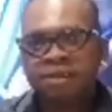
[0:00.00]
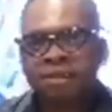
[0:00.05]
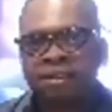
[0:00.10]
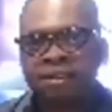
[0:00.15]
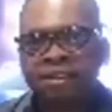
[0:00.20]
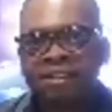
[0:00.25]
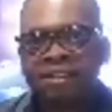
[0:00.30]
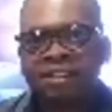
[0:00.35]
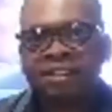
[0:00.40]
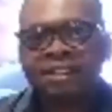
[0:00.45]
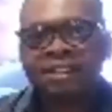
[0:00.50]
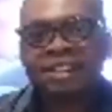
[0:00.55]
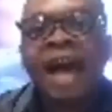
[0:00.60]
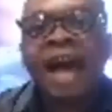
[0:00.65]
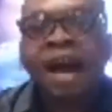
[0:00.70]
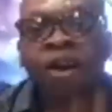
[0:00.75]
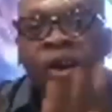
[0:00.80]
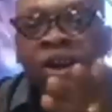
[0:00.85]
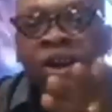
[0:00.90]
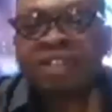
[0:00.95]

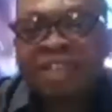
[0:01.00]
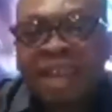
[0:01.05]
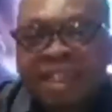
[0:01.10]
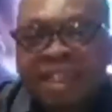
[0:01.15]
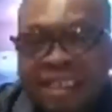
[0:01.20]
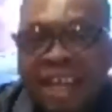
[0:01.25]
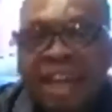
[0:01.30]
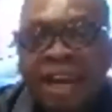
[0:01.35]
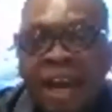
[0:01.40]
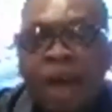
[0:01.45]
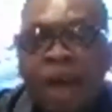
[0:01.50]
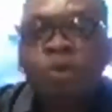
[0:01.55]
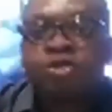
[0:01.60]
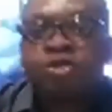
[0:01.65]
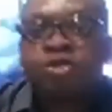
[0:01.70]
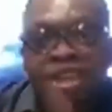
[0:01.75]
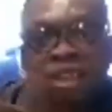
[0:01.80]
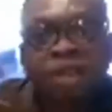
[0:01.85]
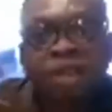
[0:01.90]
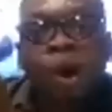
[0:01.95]
Circumstance now would
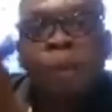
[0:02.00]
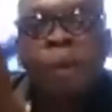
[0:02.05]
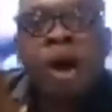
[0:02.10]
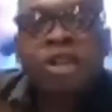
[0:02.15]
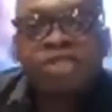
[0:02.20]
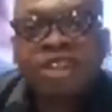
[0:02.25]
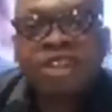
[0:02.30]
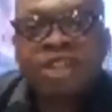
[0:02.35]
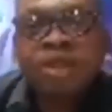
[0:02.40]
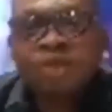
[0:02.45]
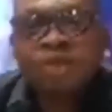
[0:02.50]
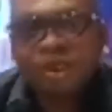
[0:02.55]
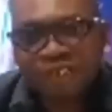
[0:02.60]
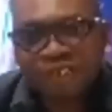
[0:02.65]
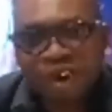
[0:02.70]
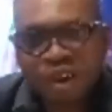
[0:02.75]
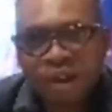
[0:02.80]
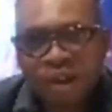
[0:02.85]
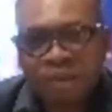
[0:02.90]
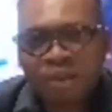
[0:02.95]
treat almost treated with you
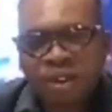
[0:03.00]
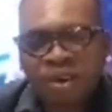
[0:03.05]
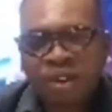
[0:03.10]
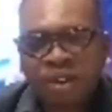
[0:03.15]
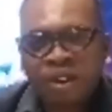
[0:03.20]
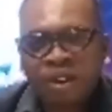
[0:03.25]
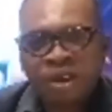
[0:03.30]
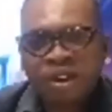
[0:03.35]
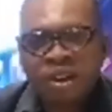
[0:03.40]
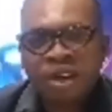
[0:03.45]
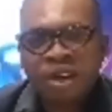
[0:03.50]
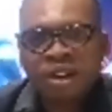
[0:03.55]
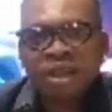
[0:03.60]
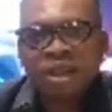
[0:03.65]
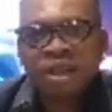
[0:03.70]
on. Now,